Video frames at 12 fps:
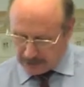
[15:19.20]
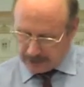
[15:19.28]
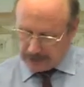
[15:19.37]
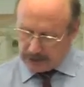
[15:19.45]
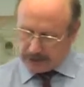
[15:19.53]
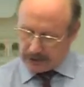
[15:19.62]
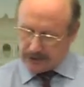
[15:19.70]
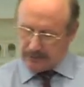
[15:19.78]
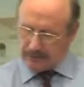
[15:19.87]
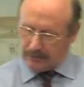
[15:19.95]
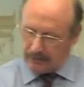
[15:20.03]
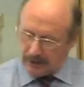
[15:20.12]
To be a
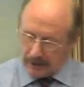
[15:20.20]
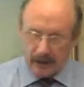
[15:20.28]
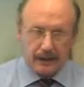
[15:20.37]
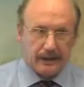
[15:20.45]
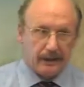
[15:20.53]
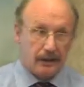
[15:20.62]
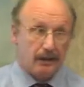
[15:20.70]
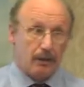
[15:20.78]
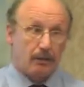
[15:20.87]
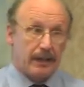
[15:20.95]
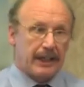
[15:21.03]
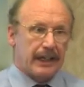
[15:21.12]
regular nurse,
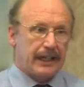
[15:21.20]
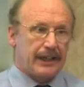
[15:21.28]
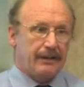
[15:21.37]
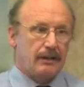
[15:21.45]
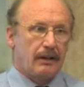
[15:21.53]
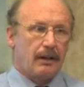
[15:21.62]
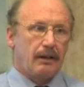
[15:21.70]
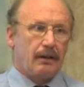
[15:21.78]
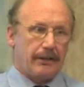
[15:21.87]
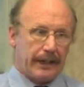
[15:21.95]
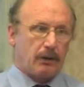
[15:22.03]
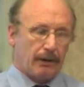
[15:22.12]
you normally
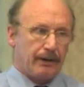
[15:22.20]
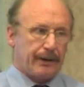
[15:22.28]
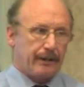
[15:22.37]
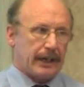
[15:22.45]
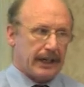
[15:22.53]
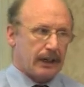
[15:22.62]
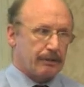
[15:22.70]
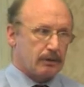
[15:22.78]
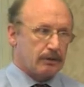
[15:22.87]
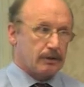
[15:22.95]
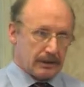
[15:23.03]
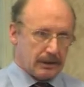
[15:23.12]
need the
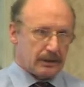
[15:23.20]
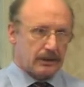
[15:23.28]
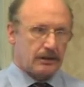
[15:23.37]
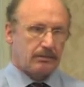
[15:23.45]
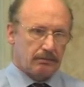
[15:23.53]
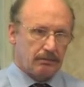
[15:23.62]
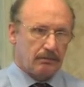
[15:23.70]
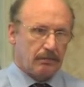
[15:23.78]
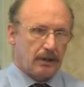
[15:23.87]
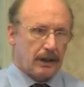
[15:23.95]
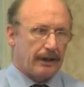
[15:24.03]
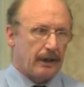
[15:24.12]
equivalent of A levels, which
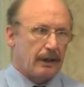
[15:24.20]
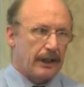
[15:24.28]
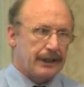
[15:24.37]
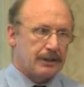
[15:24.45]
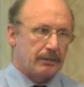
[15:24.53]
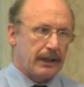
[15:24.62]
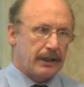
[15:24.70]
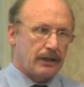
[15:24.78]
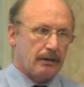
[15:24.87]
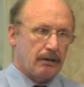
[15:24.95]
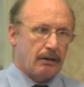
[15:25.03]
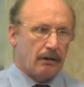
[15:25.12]
is either
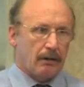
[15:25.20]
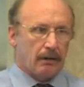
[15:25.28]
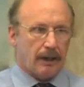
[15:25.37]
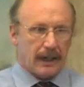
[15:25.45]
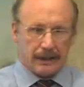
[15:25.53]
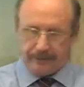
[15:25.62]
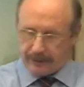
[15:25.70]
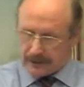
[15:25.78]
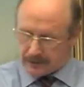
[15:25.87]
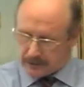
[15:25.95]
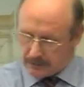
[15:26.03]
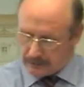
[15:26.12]
intermediate or
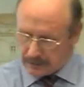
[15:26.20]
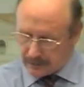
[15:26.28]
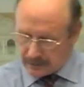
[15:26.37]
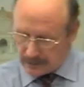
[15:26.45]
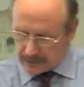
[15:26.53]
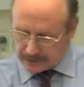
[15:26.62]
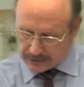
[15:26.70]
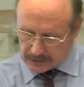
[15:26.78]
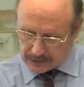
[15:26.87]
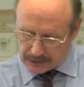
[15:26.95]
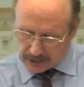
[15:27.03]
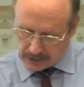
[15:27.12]
advanced
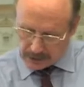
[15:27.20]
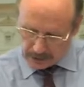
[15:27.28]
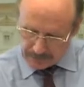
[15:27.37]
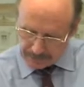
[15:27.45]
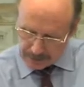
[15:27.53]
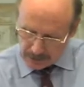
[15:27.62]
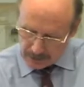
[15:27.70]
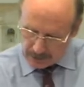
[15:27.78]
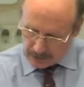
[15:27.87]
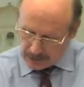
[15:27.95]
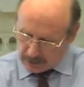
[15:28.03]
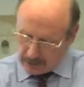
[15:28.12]

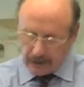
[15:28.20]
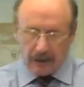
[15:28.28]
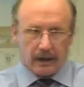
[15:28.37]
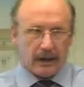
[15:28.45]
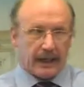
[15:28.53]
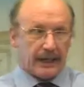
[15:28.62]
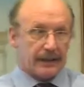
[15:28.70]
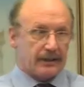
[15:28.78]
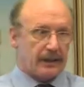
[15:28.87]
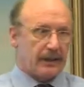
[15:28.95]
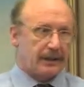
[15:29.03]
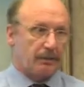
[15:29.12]
ICCE.
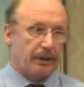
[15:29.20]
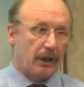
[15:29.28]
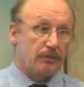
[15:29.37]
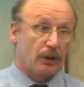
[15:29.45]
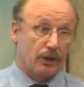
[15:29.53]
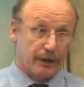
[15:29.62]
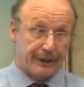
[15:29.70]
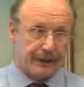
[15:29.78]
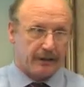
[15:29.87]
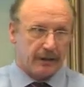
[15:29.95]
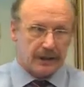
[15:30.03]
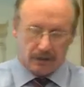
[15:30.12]
And it's in a
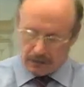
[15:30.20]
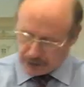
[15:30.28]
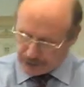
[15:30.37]
diploma or a